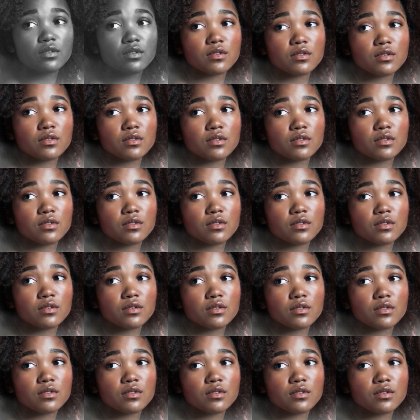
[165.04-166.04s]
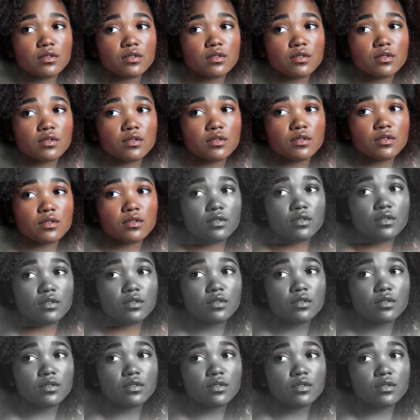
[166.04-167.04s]

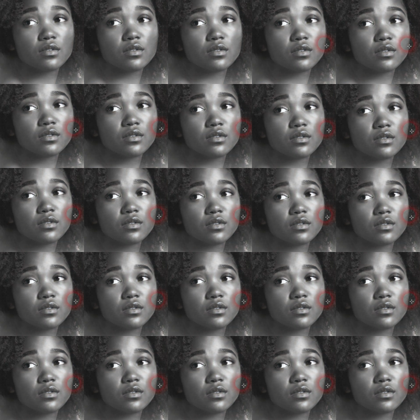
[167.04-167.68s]
(silence)